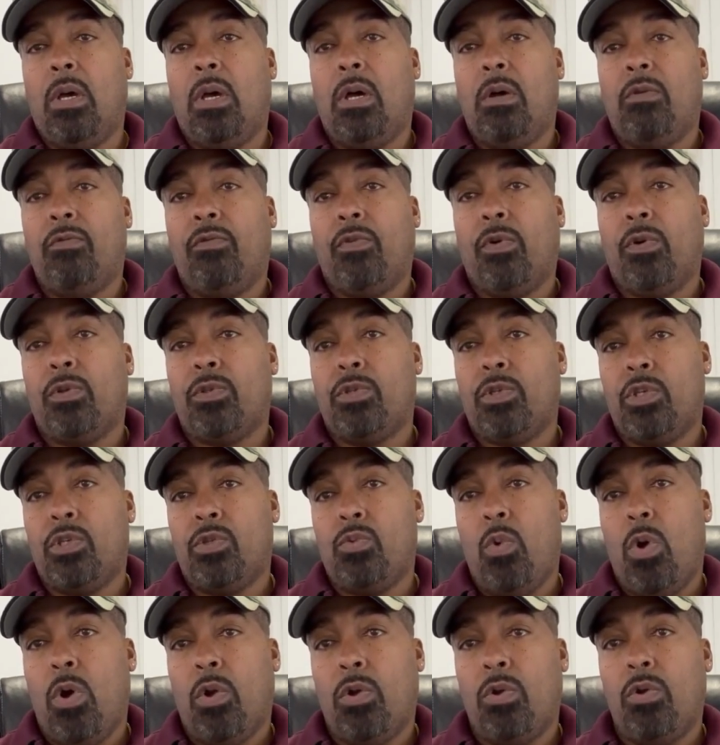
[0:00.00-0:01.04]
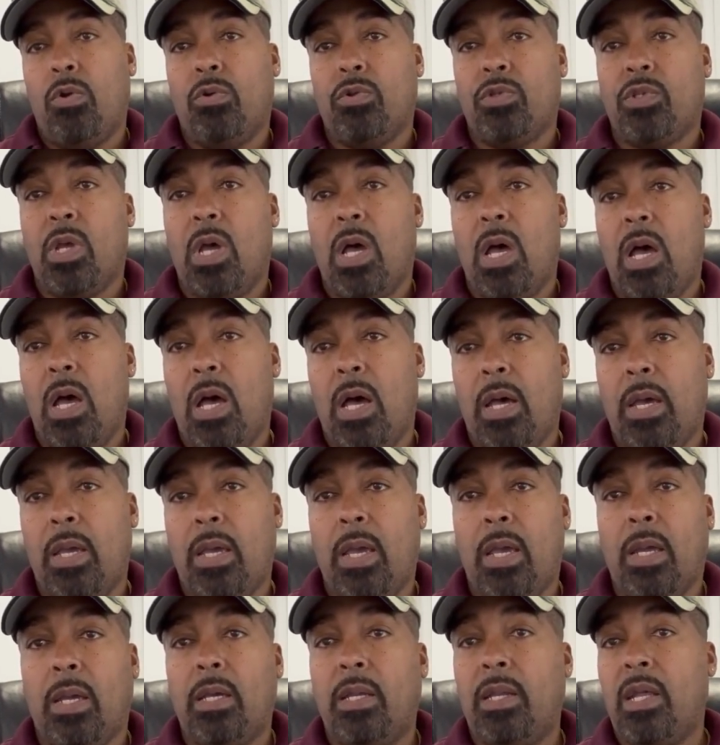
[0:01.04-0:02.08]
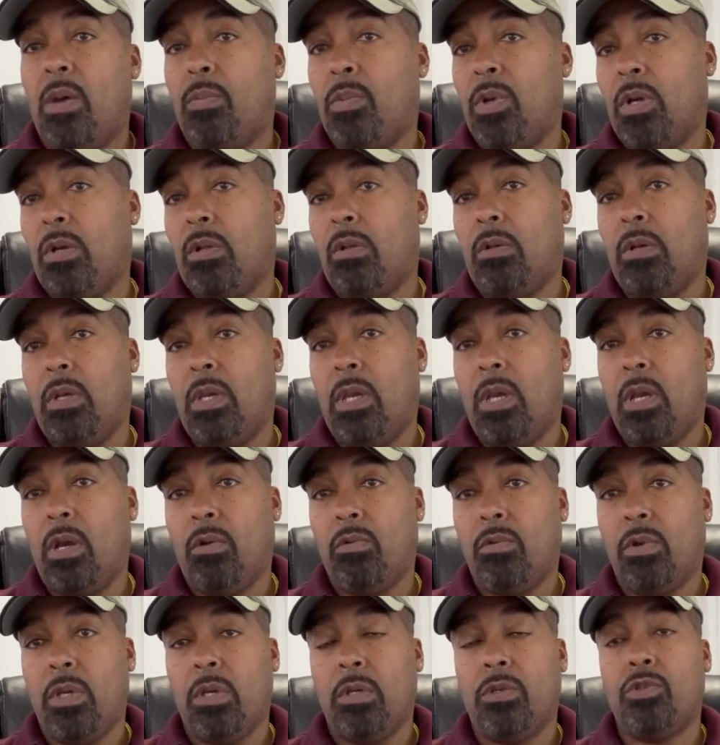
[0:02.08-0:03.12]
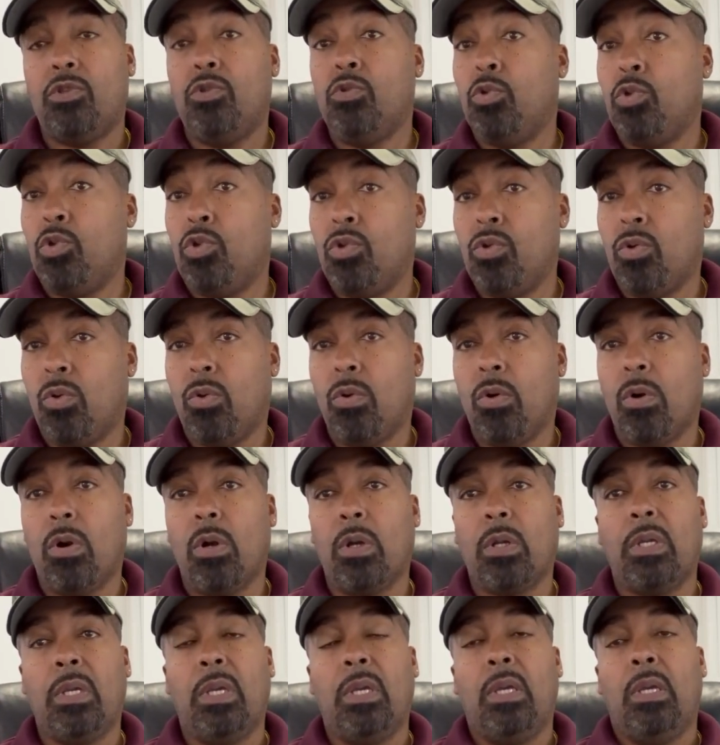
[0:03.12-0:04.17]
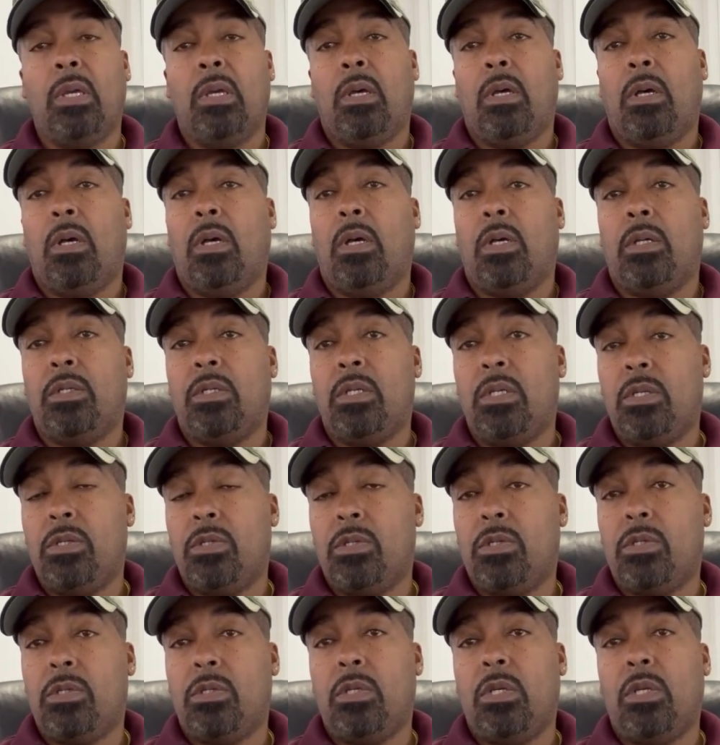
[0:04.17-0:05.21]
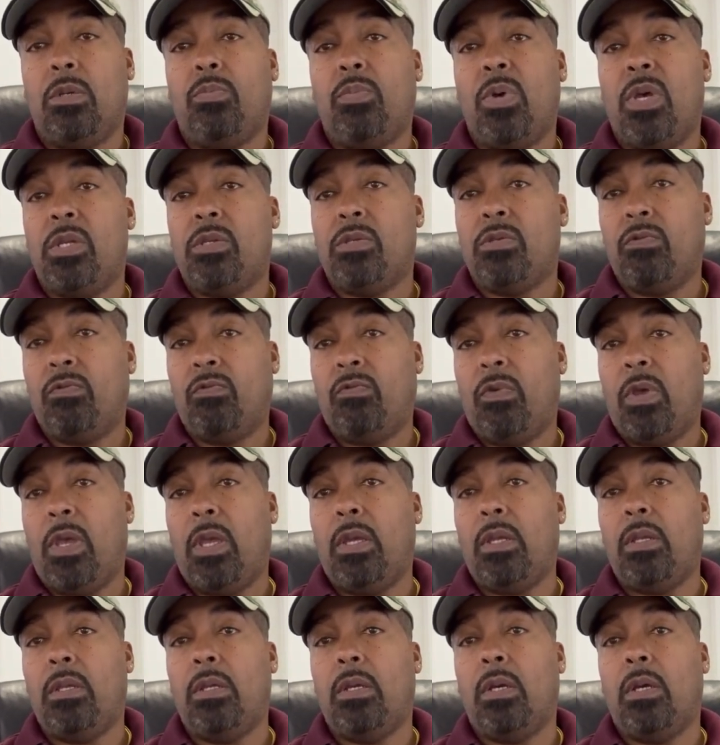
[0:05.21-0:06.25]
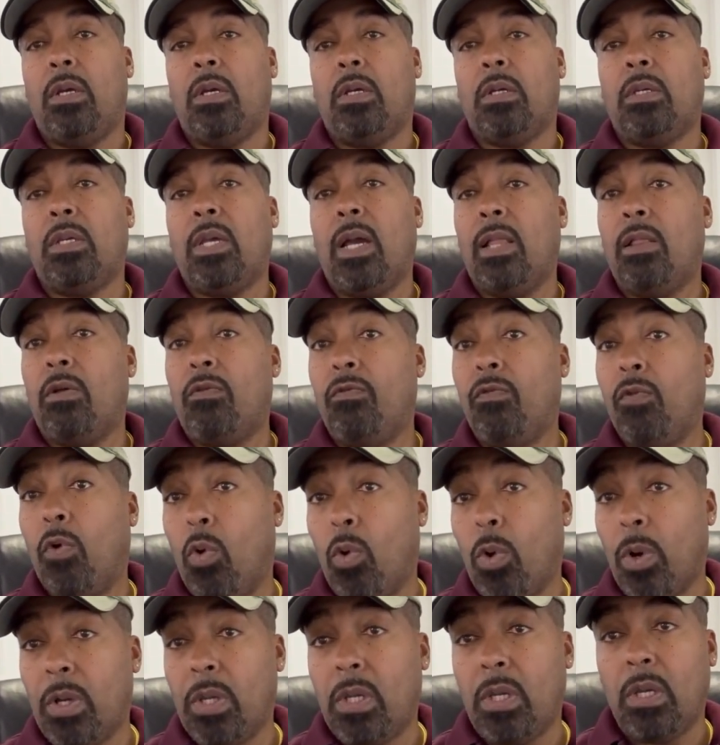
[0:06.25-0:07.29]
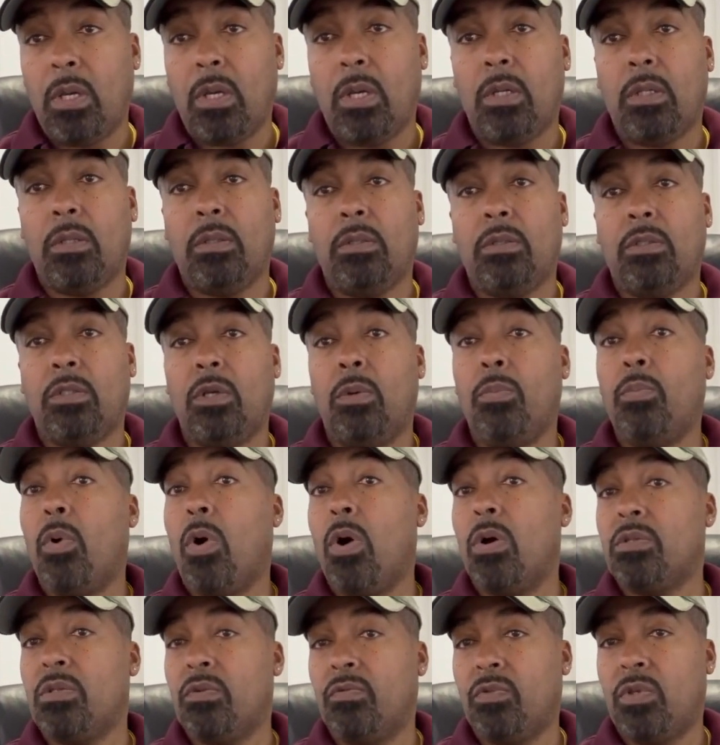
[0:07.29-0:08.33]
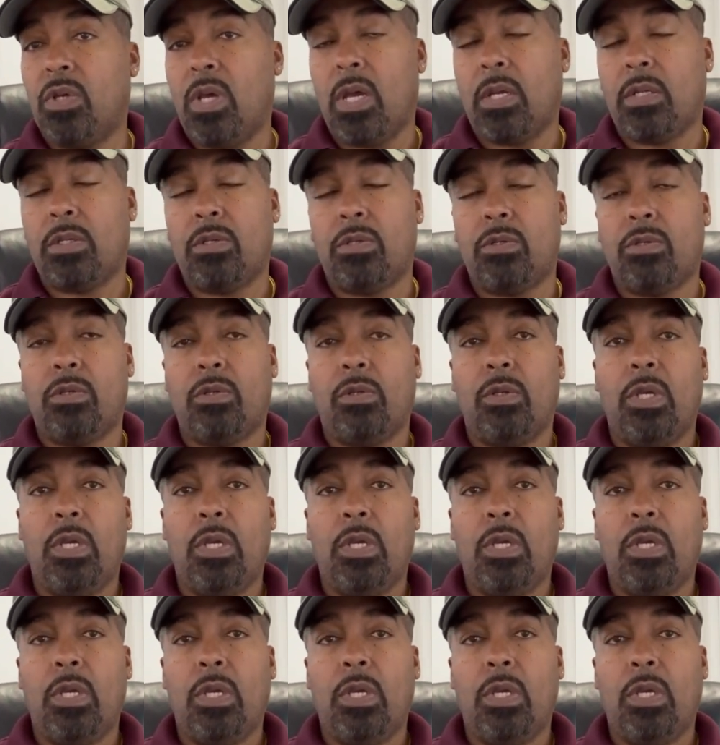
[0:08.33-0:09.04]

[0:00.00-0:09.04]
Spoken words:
versus one of those high economical areas, New York, D.C., Pennsylvania, California, some parts of Texas.